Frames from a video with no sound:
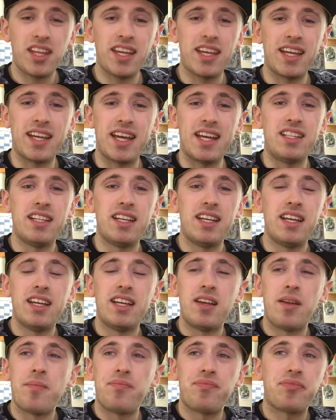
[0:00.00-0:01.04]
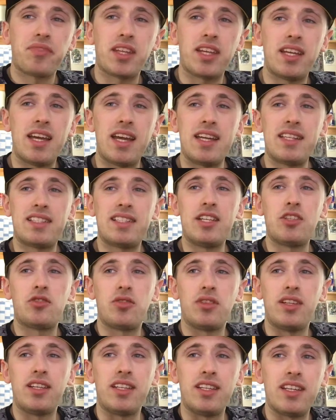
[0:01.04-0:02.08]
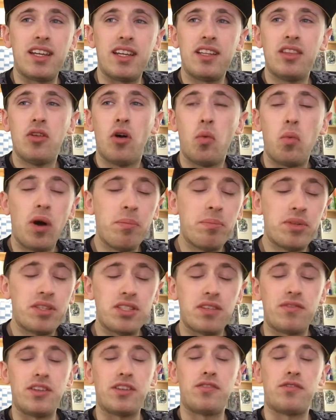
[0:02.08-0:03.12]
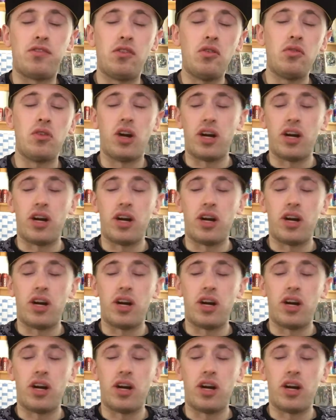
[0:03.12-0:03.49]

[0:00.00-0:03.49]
Again, it's literally not one specific fruit.